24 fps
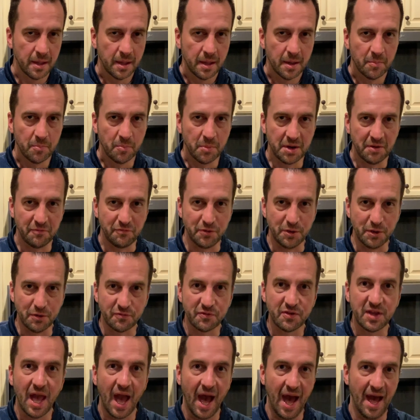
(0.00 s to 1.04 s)
But if you've
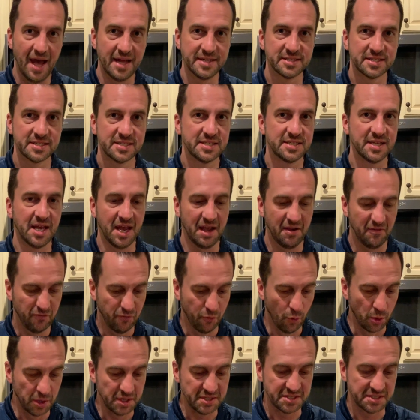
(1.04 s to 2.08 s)
got, say,
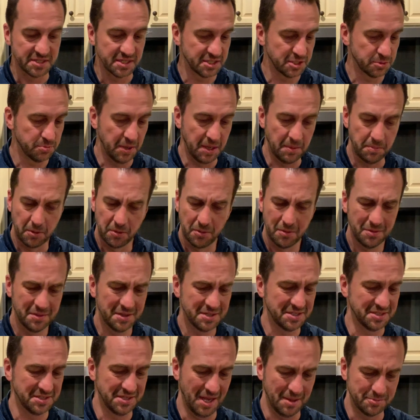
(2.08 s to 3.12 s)
4 to 6 people, this
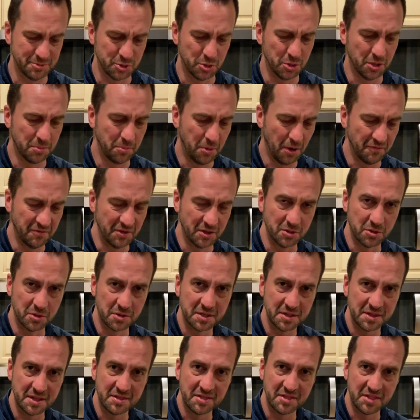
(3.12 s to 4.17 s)
is absolutely perfect. Look
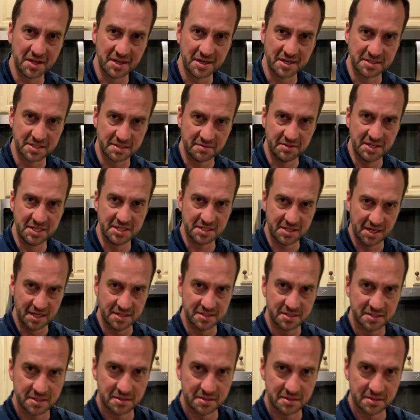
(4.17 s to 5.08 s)
at the thickness of these steaks.